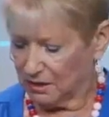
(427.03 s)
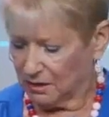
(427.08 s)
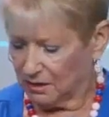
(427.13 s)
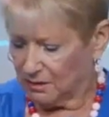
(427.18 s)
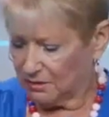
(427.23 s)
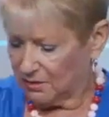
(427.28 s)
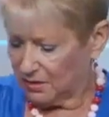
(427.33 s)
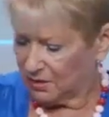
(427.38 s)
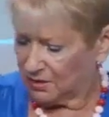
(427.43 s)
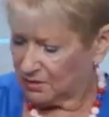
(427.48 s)

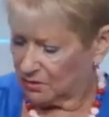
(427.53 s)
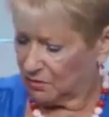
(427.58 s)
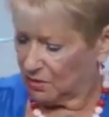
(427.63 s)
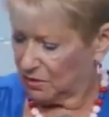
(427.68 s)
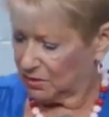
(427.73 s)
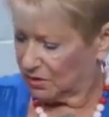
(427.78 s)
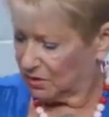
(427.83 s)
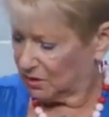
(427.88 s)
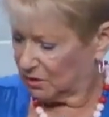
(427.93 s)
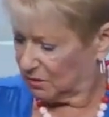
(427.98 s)
Oh, that's the
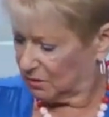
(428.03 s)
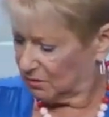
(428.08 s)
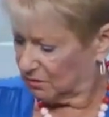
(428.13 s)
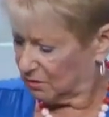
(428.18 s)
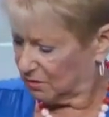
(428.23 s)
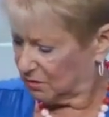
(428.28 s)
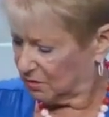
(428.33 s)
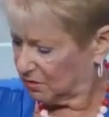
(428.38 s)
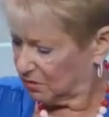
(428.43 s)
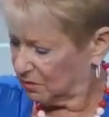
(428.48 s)
wrong side.
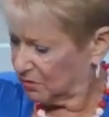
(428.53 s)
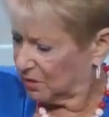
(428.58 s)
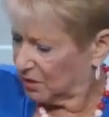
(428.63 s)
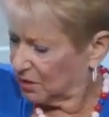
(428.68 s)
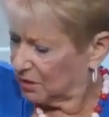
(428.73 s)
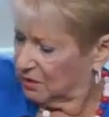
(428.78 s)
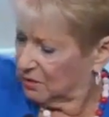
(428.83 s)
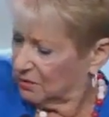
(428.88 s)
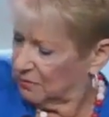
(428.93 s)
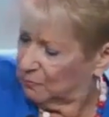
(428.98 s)

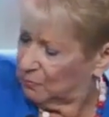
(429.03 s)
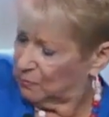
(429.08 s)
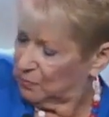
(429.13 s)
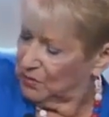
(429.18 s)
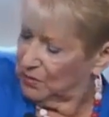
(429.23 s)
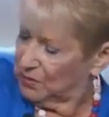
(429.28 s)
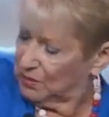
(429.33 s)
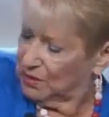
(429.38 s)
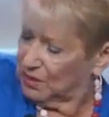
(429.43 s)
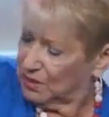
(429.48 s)
Okay.
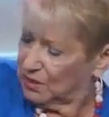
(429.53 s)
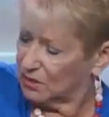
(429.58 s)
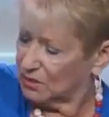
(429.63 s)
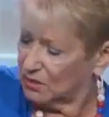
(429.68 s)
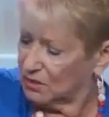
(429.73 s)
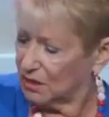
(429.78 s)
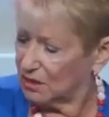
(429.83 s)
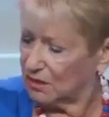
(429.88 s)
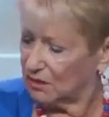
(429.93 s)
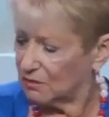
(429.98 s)
This is
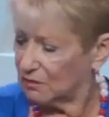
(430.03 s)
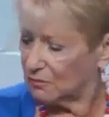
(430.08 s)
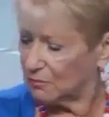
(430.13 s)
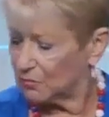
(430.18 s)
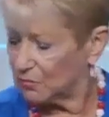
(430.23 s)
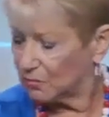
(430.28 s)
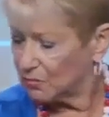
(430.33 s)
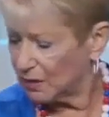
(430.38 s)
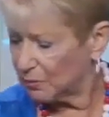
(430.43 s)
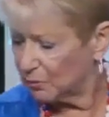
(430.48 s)
good.
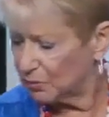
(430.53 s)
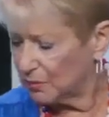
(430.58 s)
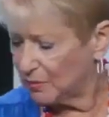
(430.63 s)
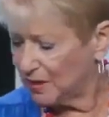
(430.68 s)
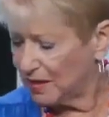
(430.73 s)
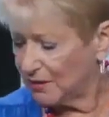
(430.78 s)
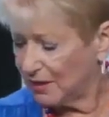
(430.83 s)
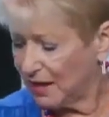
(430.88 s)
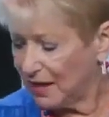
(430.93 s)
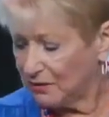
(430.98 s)
I'll put them
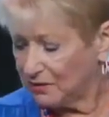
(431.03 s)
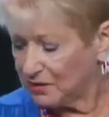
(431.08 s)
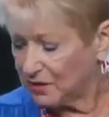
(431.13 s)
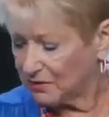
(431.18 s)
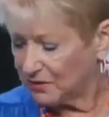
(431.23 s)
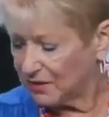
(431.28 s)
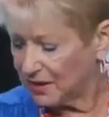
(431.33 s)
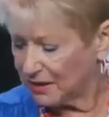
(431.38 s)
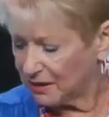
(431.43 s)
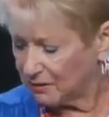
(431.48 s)
out here
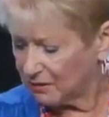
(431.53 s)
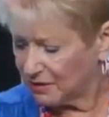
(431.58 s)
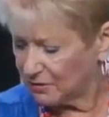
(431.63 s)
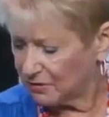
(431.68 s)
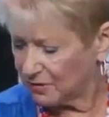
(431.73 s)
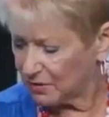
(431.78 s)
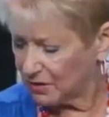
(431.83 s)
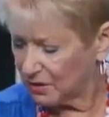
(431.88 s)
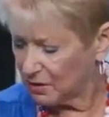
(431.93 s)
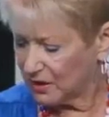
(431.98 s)
and then I
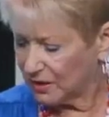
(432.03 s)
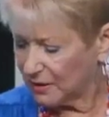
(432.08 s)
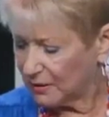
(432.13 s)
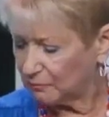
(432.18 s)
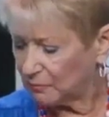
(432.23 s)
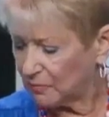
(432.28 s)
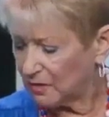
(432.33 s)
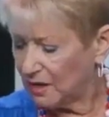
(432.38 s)
can, okay.